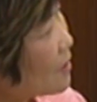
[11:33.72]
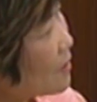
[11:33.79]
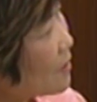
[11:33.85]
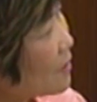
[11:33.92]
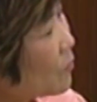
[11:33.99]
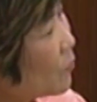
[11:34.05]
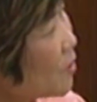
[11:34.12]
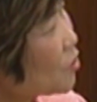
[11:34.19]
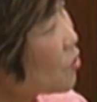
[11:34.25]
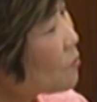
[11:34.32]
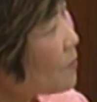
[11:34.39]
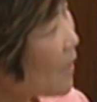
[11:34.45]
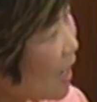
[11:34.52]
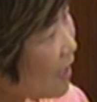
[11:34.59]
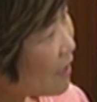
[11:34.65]
which
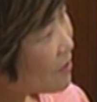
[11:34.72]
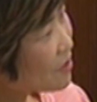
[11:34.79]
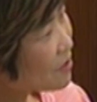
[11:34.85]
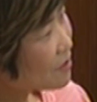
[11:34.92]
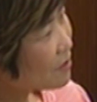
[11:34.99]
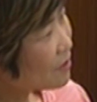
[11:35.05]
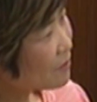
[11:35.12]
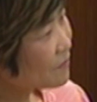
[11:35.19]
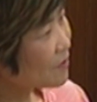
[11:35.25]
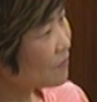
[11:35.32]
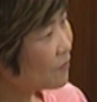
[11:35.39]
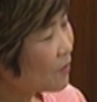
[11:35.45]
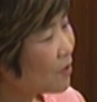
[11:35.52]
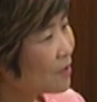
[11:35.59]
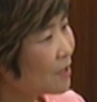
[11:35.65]
parts of the
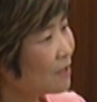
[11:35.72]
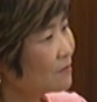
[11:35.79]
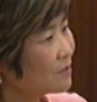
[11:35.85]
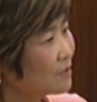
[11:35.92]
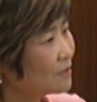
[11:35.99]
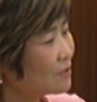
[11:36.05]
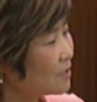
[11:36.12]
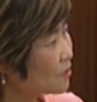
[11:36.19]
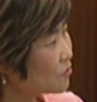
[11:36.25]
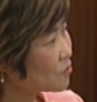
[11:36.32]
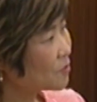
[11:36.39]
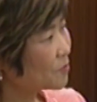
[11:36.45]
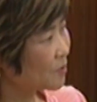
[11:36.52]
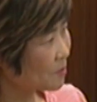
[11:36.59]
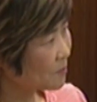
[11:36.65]
foreground
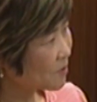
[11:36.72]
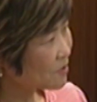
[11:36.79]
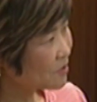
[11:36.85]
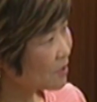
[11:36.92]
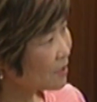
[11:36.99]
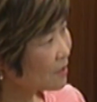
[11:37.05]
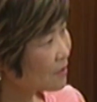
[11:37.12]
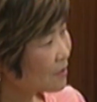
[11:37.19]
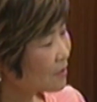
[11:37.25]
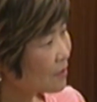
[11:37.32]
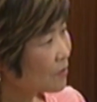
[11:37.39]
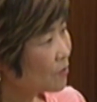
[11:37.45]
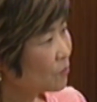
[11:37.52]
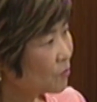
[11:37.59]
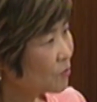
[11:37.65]
intellectual property
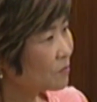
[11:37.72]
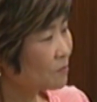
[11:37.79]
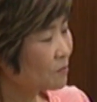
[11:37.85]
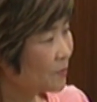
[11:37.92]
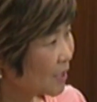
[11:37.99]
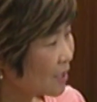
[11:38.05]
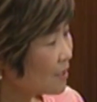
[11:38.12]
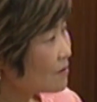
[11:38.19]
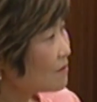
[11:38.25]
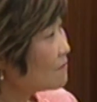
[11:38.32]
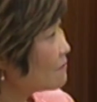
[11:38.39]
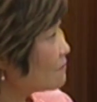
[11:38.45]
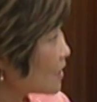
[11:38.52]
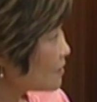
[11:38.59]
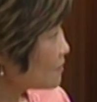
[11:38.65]
would be
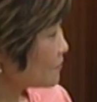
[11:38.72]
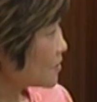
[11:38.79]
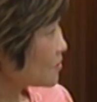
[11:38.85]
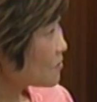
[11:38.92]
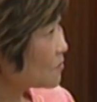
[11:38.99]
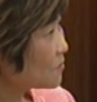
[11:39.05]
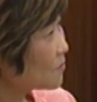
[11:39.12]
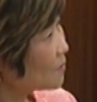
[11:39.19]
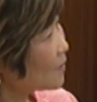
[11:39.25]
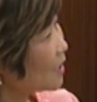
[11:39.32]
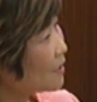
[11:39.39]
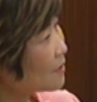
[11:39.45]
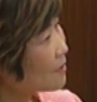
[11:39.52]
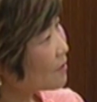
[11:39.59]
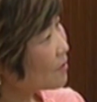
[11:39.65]
relevant to
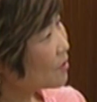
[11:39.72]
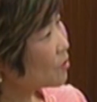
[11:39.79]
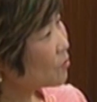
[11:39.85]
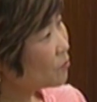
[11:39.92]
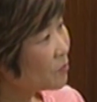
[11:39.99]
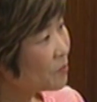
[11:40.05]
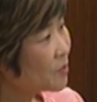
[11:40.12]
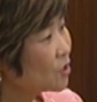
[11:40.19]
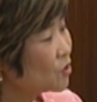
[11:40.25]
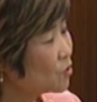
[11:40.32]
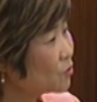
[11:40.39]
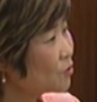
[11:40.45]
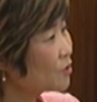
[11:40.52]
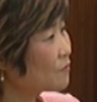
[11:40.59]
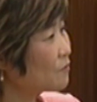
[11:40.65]
us, would be
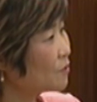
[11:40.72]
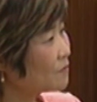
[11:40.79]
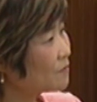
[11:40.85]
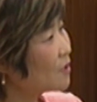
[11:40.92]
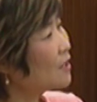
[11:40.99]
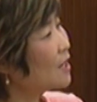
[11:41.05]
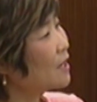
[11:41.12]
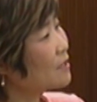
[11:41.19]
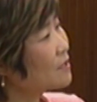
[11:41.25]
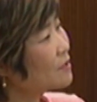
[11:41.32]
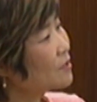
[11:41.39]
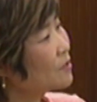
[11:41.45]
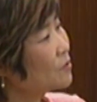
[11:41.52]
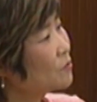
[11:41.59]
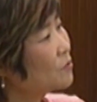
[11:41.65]
useful for us,
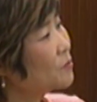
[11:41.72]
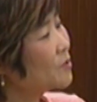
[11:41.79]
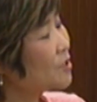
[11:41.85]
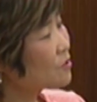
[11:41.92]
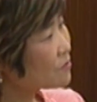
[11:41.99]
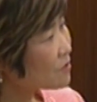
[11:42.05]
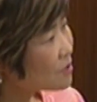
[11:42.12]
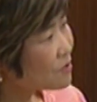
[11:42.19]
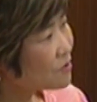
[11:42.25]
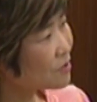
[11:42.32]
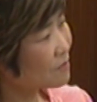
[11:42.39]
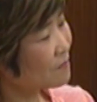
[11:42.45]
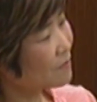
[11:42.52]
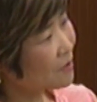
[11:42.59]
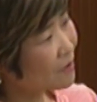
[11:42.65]
would be
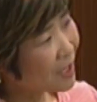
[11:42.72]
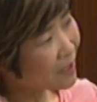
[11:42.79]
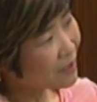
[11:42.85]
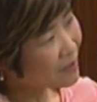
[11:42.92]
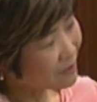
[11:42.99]
strategic for us?